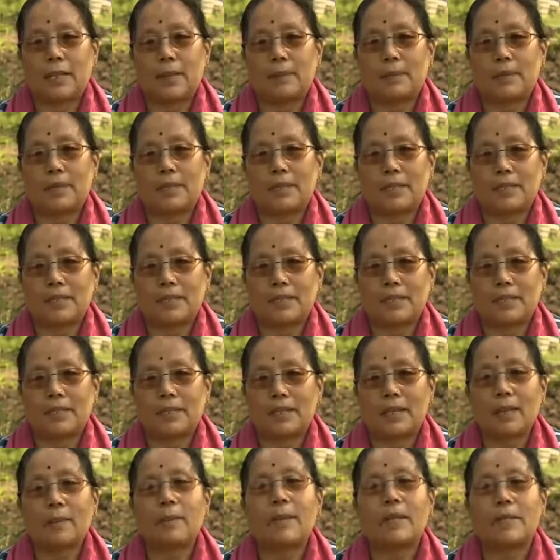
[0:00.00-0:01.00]
I love
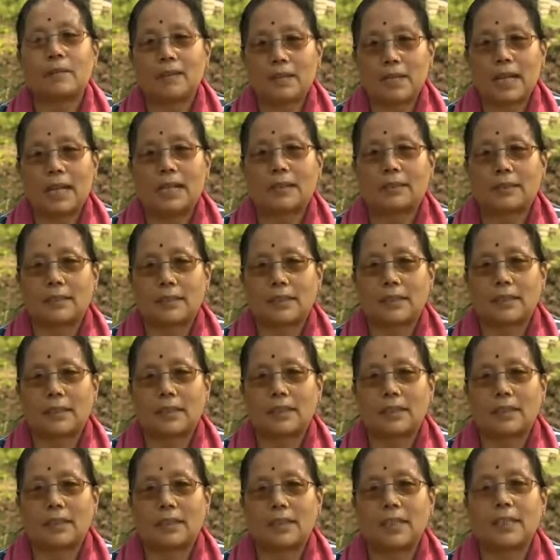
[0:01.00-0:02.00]
to uh, growing uh,
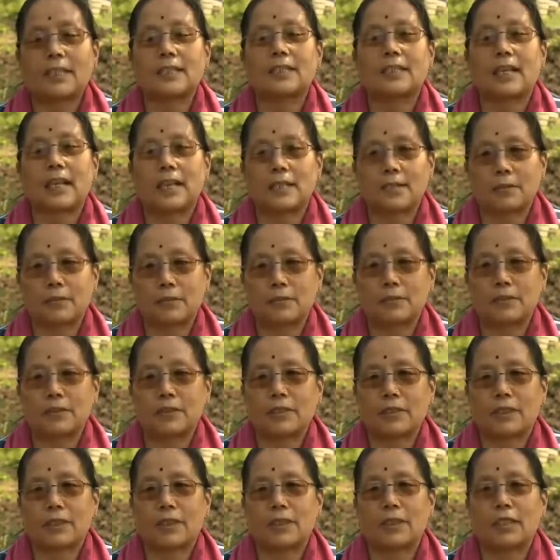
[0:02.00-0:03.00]
vegetables.
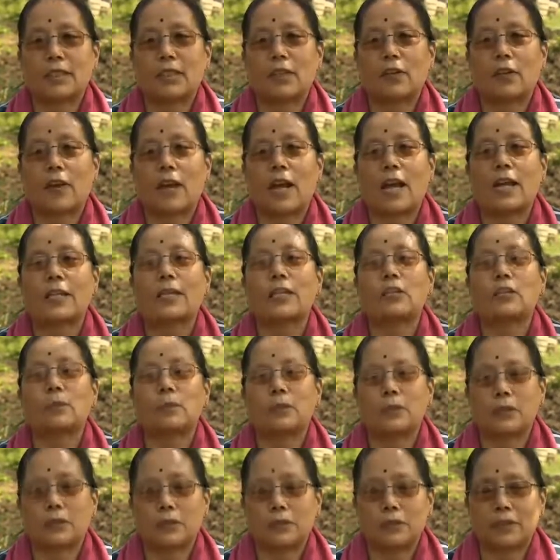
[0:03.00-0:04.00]
Um, I
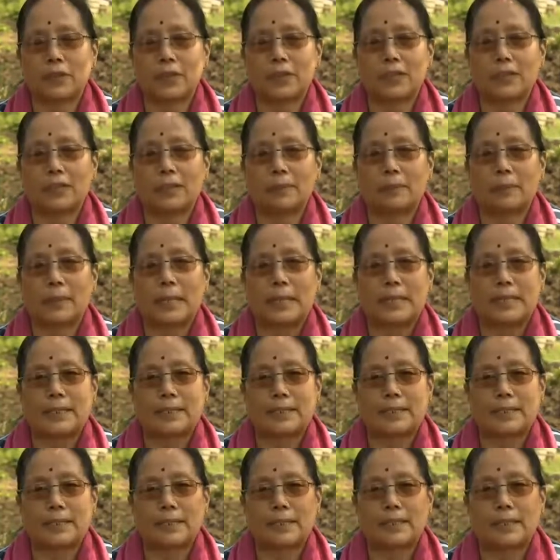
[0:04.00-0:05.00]
like nature.
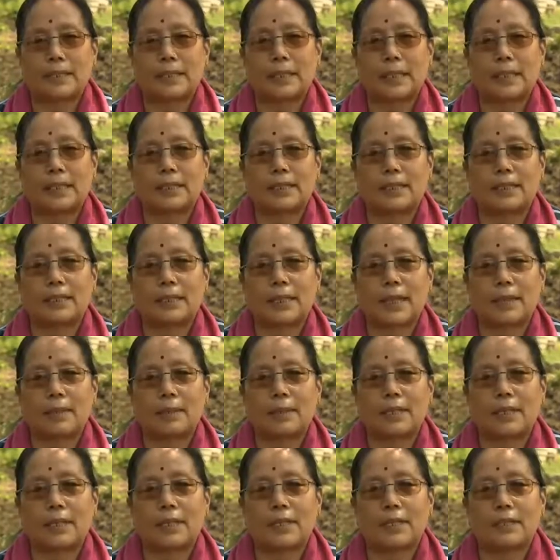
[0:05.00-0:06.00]
Uh, that's why I
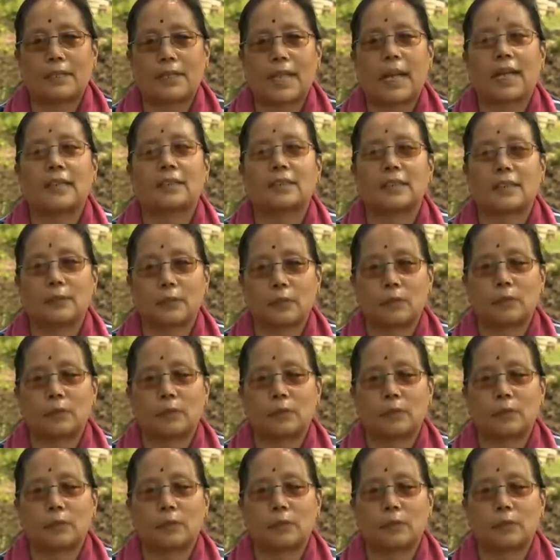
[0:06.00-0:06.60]
came here.